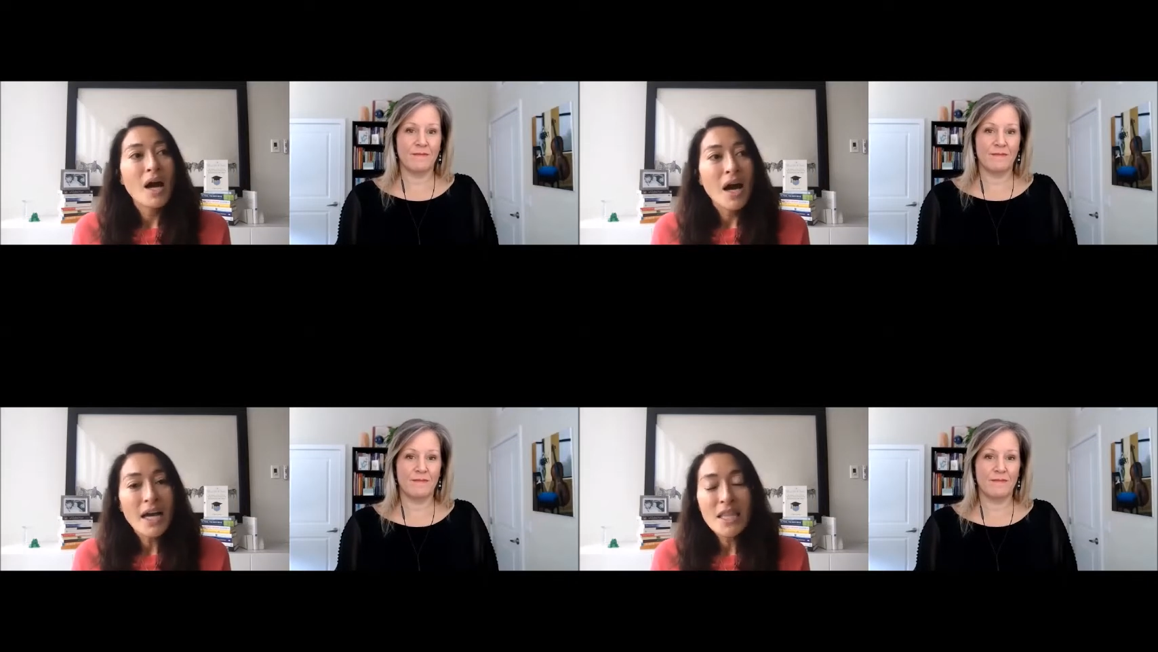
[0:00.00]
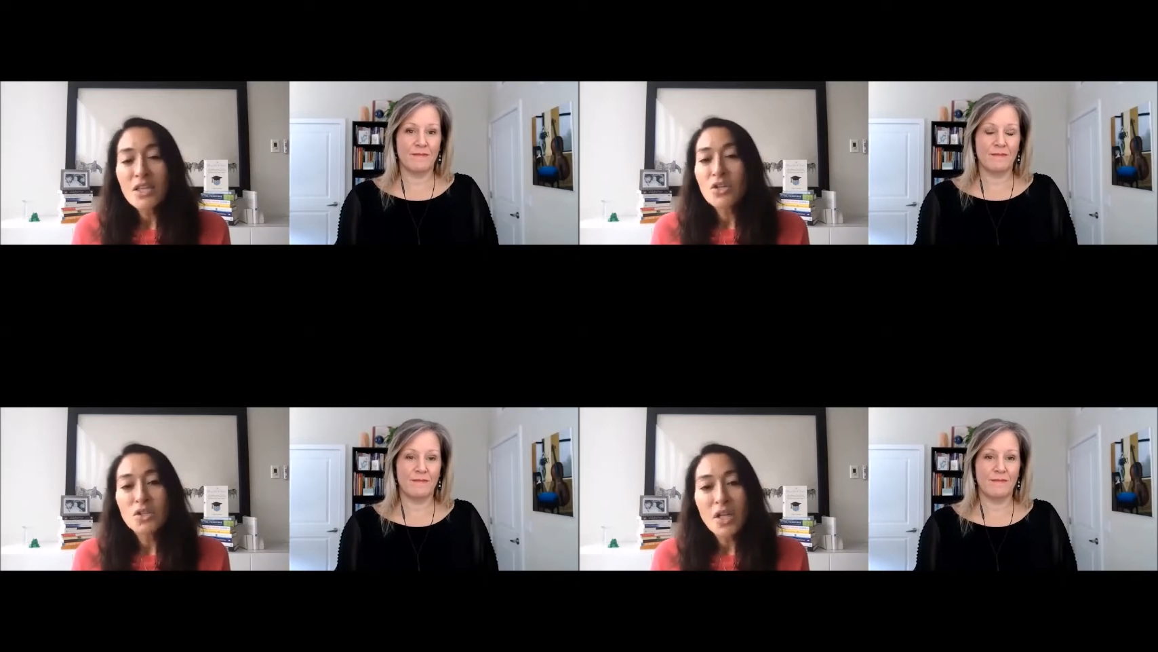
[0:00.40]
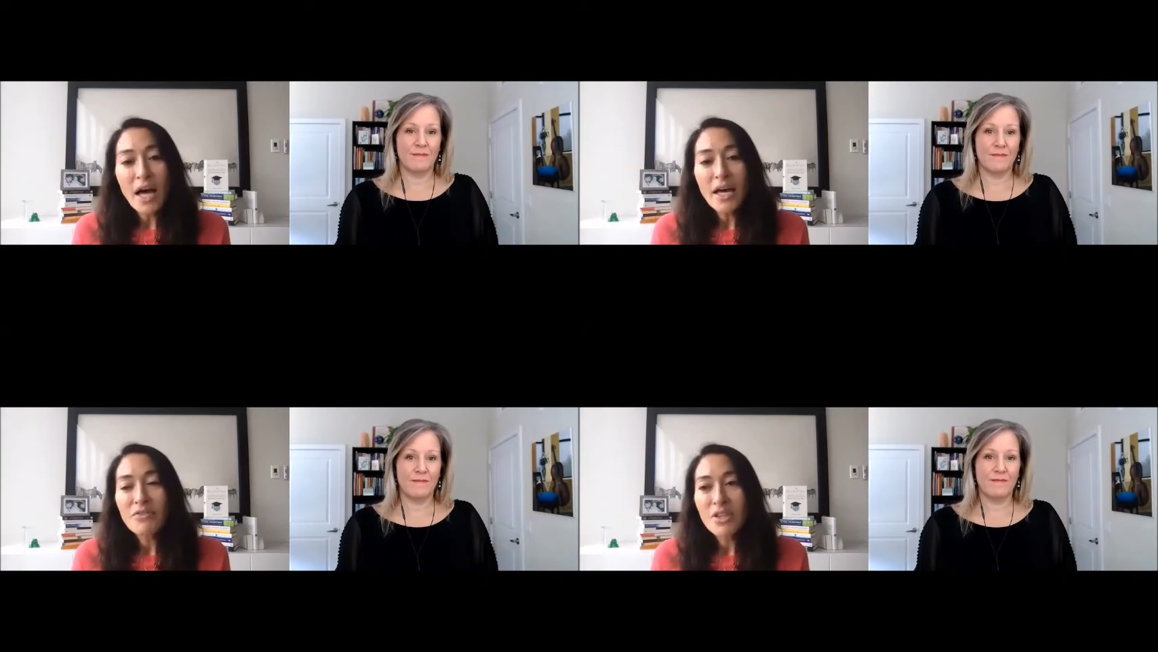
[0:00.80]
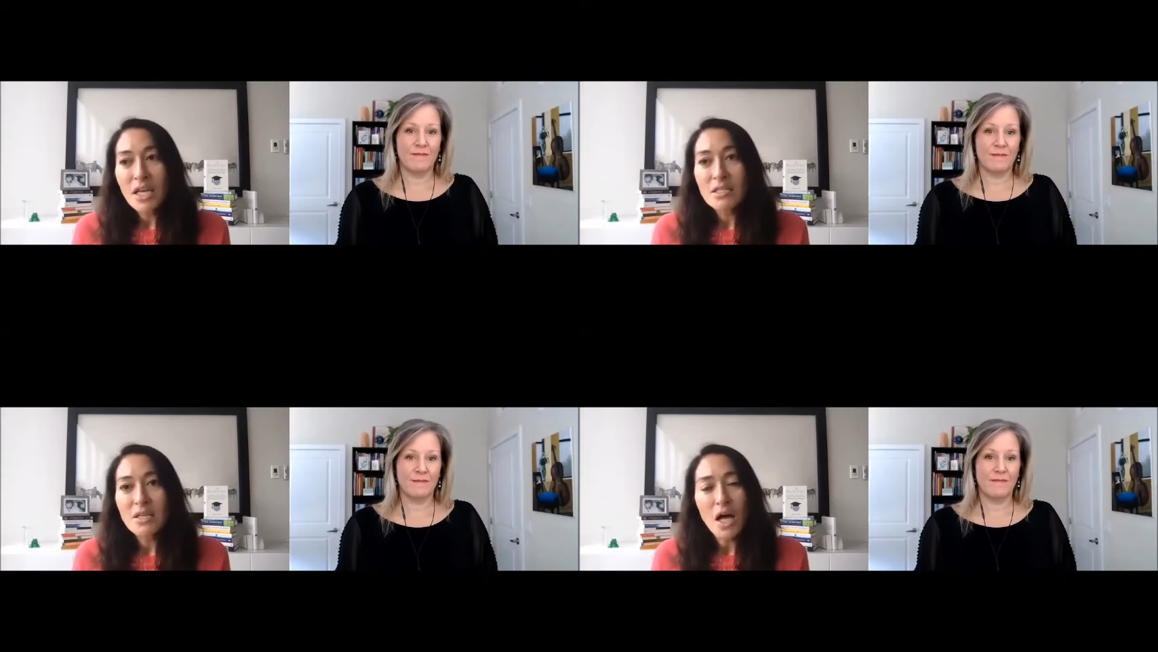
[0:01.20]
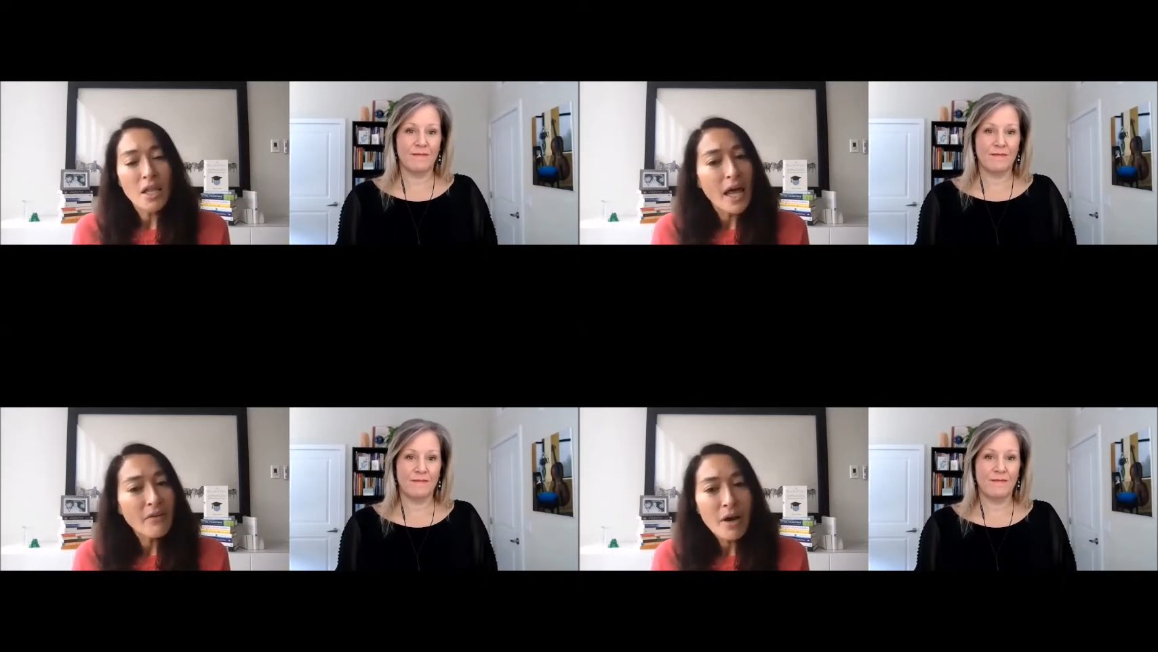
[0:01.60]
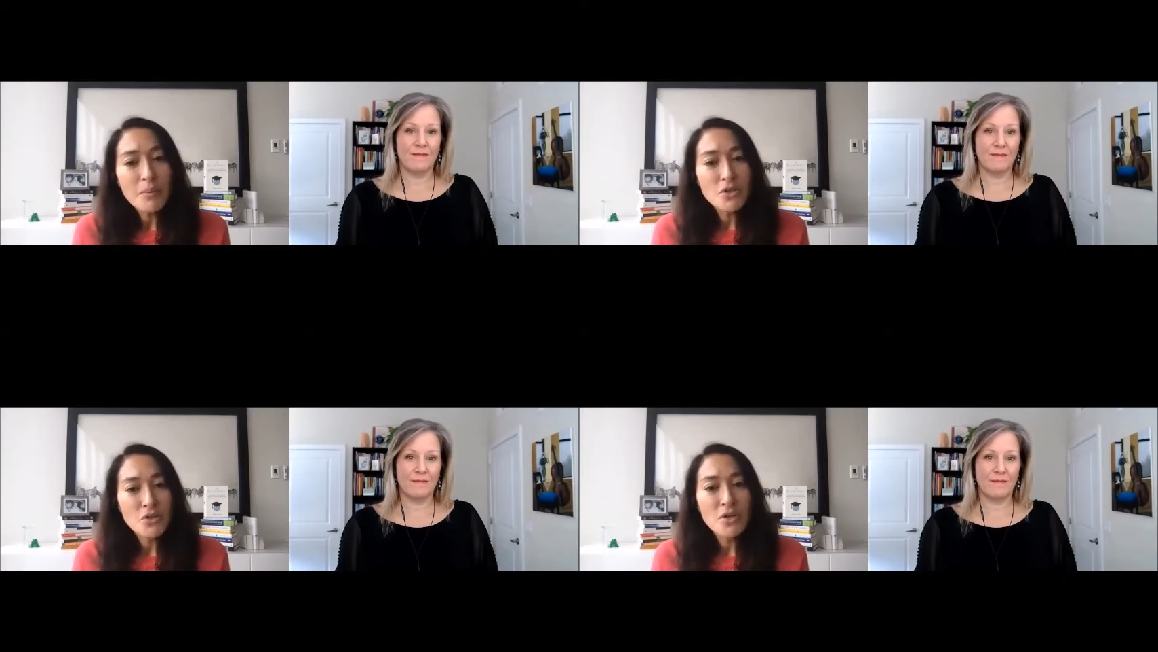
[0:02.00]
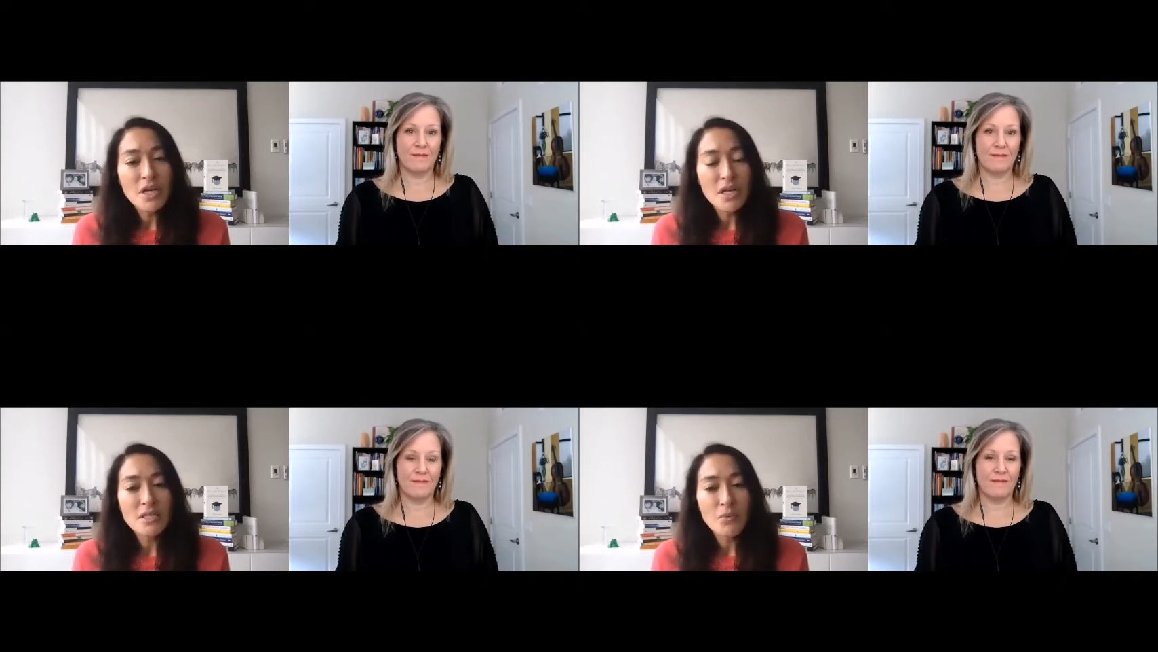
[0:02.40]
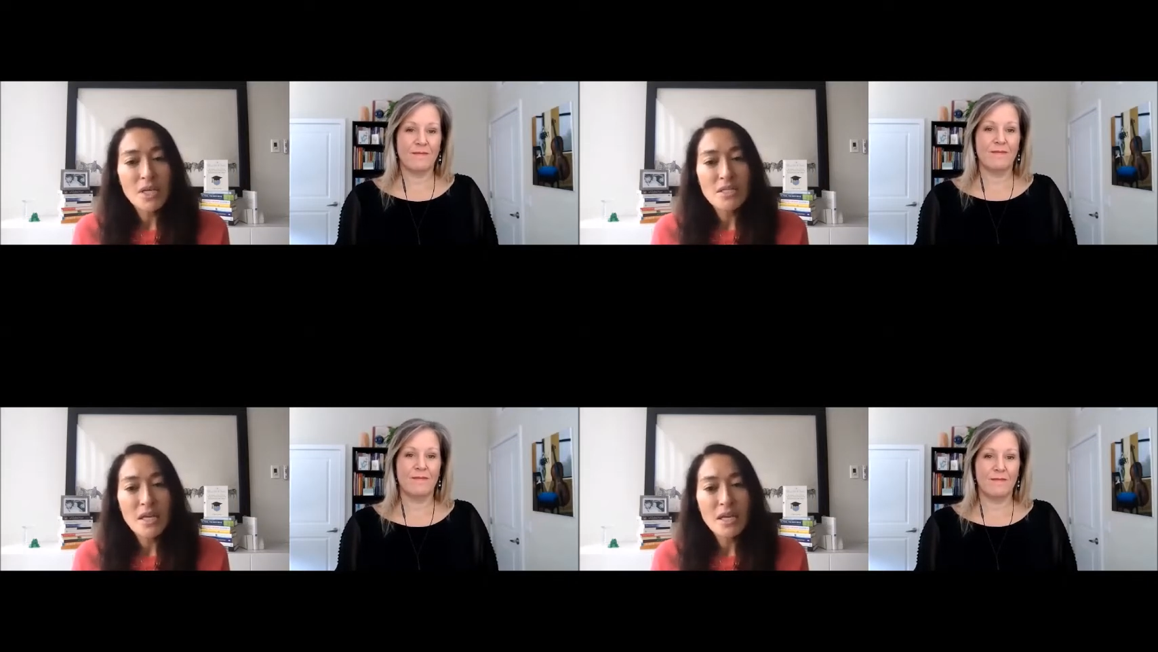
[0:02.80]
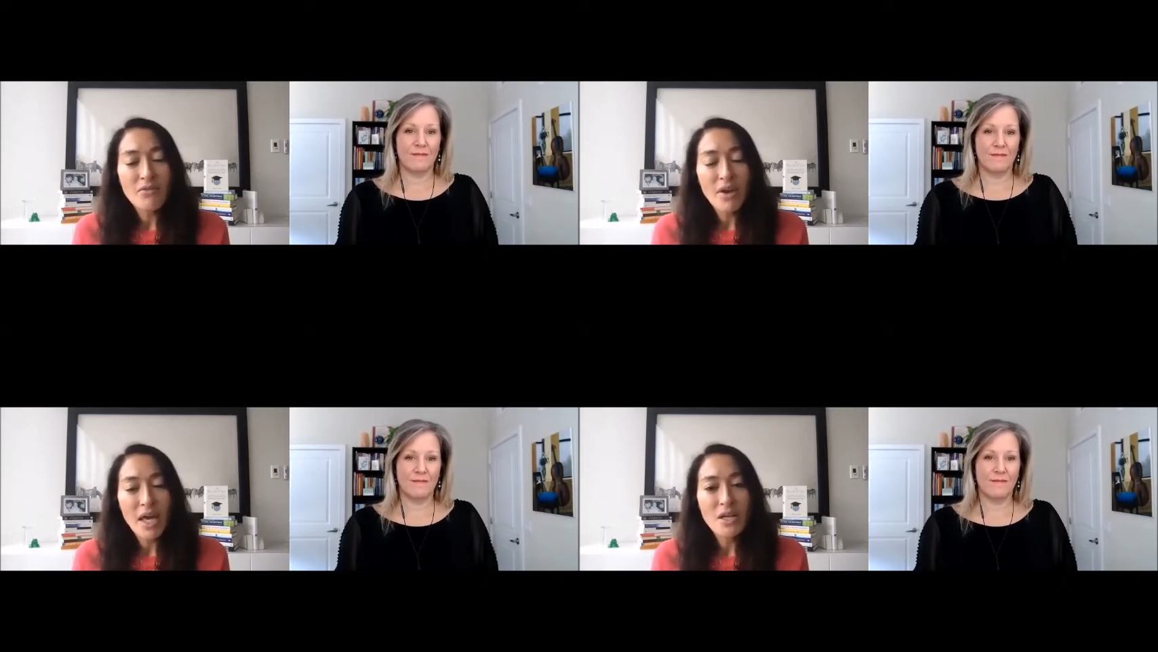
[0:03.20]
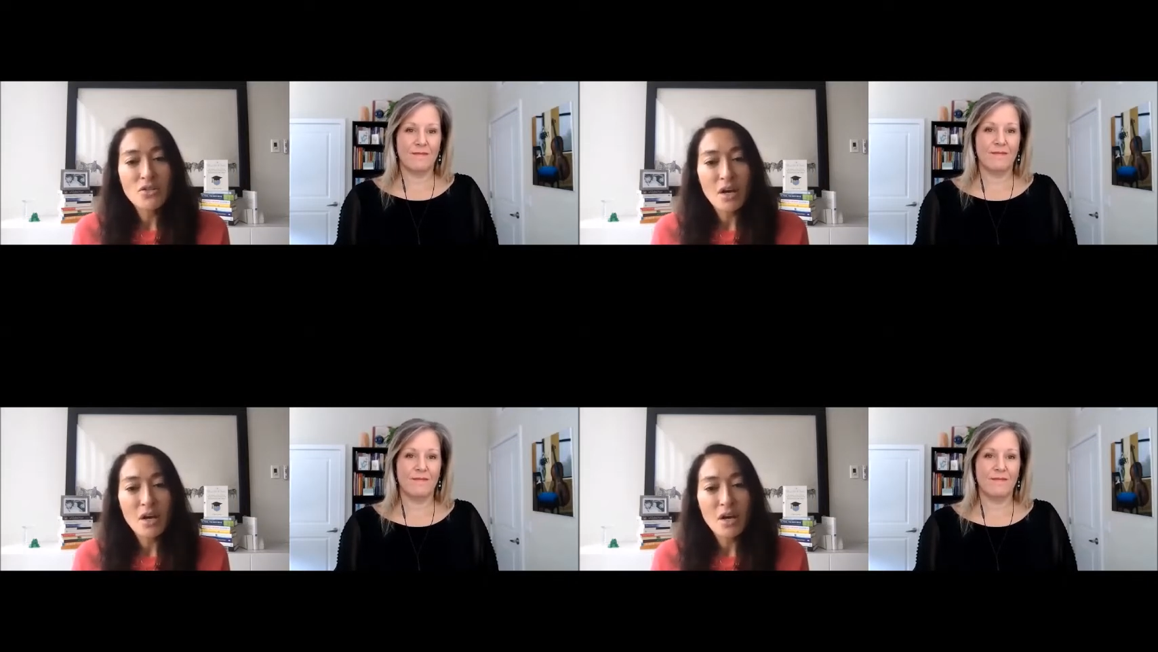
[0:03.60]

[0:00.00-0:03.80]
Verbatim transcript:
Speaker 1: I think there are a lot of things, a lot of opportunities that we can take advantage of.